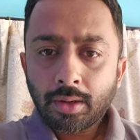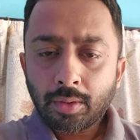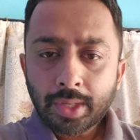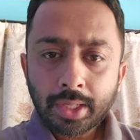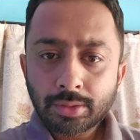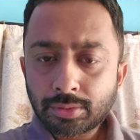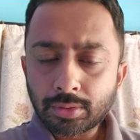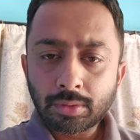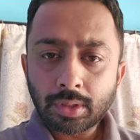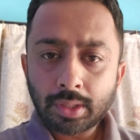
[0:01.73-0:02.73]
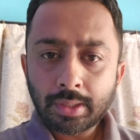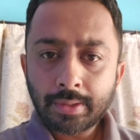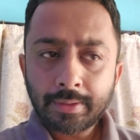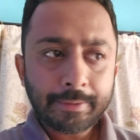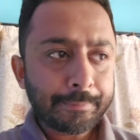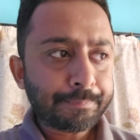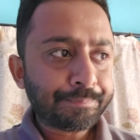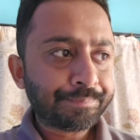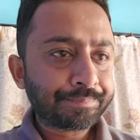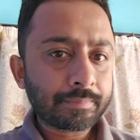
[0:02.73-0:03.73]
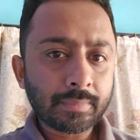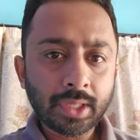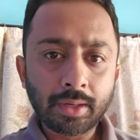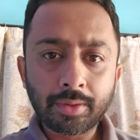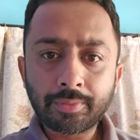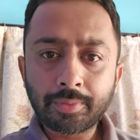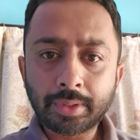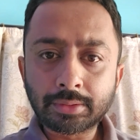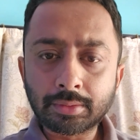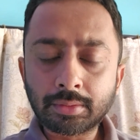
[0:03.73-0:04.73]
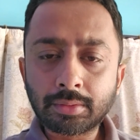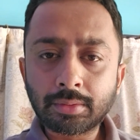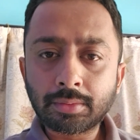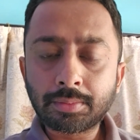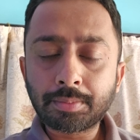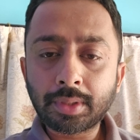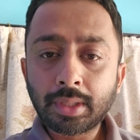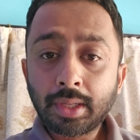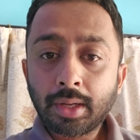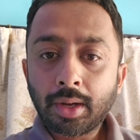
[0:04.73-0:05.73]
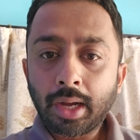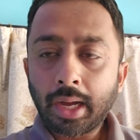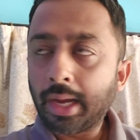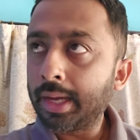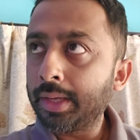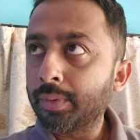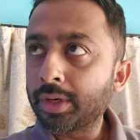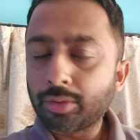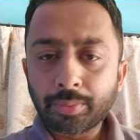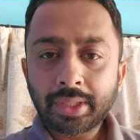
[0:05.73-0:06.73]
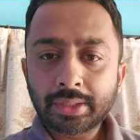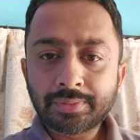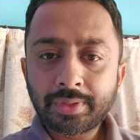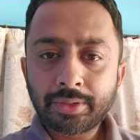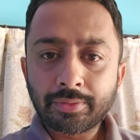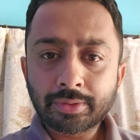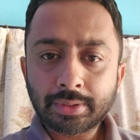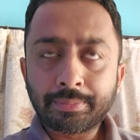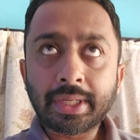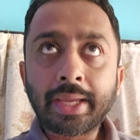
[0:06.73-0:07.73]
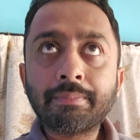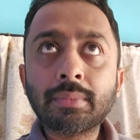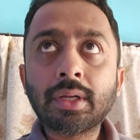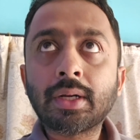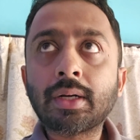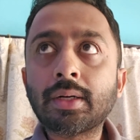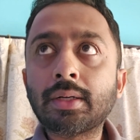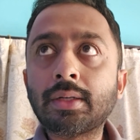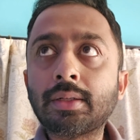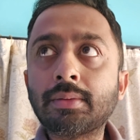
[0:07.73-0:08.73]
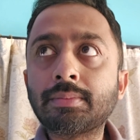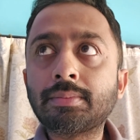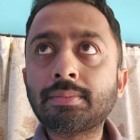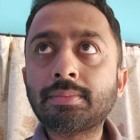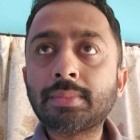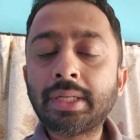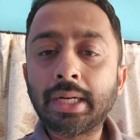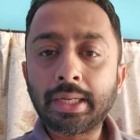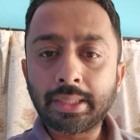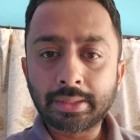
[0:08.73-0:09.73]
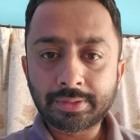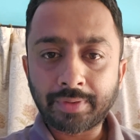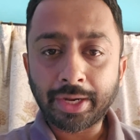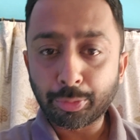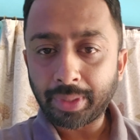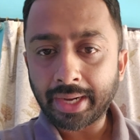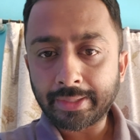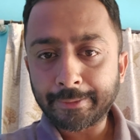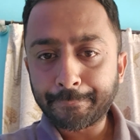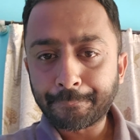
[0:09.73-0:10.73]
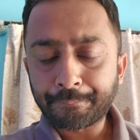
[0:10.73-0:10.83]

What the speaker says: Okay, so hello everyone. So I wanted to make this video for some time regarding this phytoplankton.